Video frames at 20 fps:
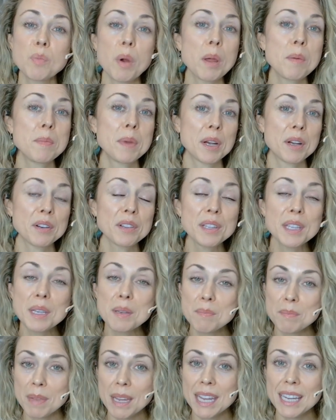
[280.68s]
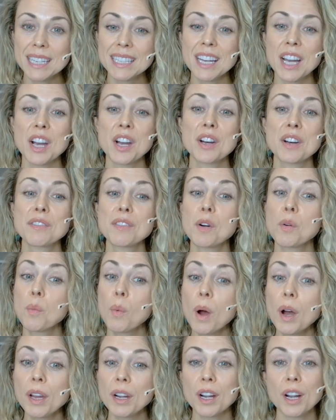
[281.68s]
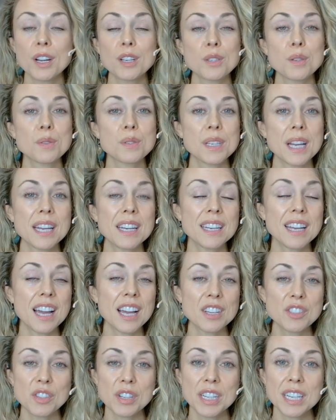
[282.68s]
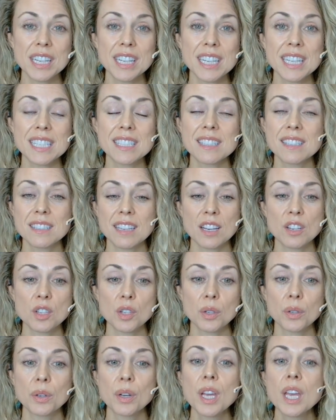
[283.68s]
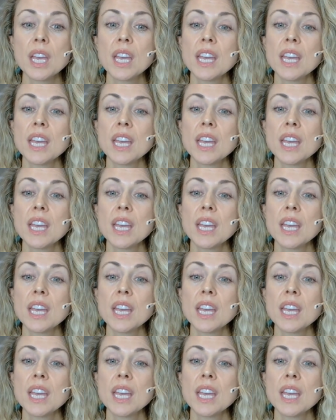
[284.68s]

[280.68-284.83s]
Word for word: primarily made of water, so staying hydrated is essential.